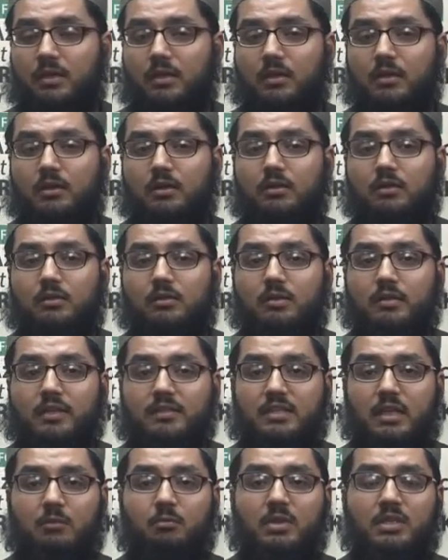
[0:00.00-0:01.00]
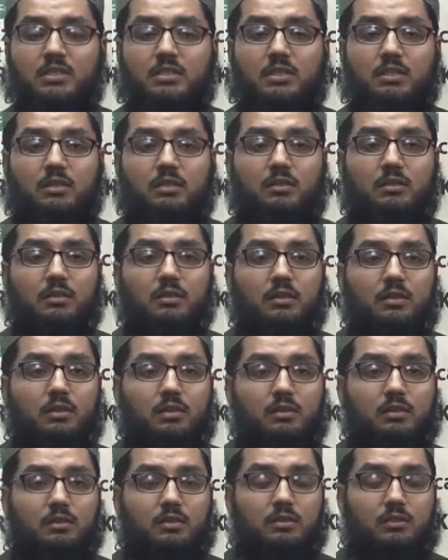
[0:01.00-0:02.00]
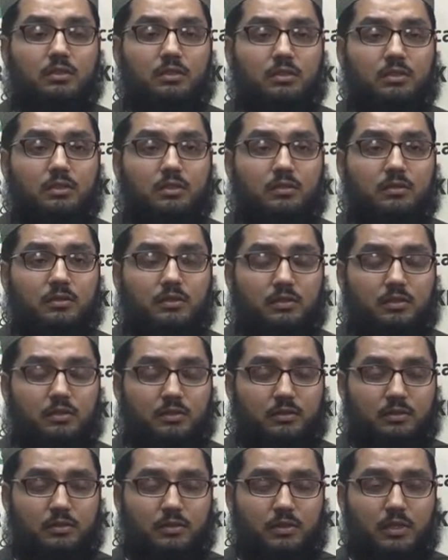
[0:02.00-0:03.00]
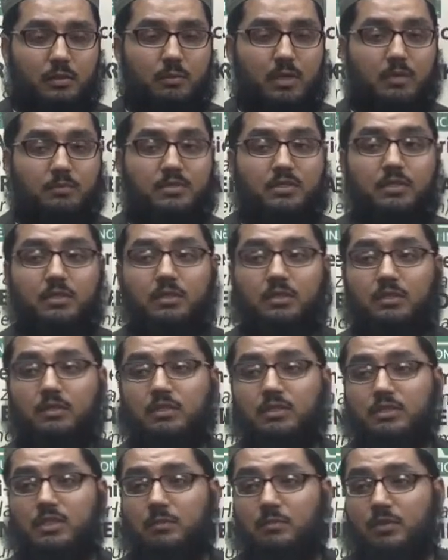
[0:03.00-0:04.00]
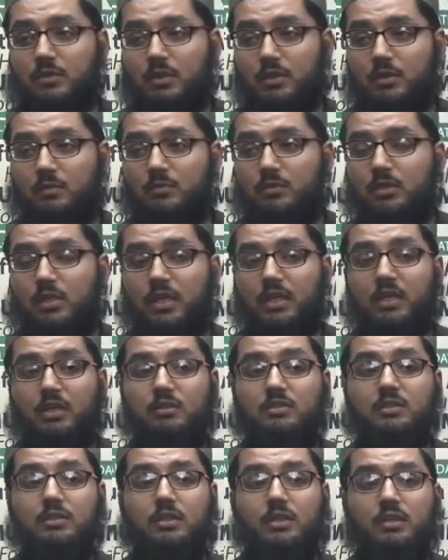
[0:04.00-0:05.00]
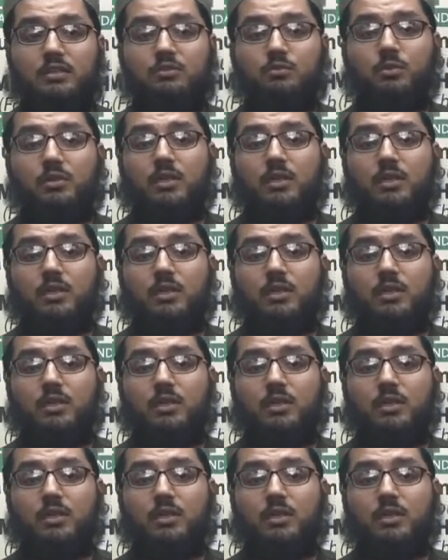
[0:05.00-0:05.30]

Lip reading: As I mentioned, Imam Shibli rahimullah, he's